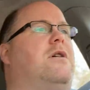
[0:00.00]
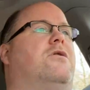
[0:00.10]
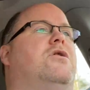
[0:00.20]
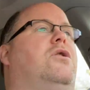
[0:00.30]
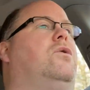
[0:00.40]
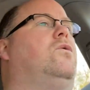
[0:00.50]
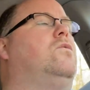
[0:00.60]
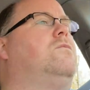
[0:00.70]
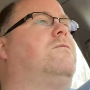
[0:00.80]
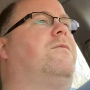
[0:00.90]
Their
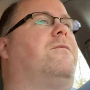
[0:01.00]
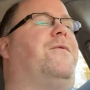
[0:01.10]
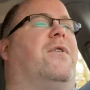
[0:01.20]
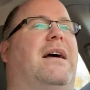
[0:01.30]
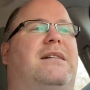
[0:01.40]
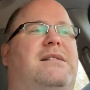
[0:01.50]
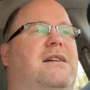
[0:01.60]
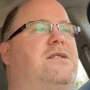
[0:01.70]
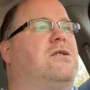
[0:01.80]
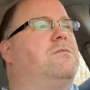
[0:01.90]
new flex
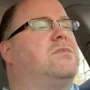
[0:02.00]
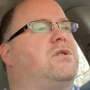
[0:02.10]
systems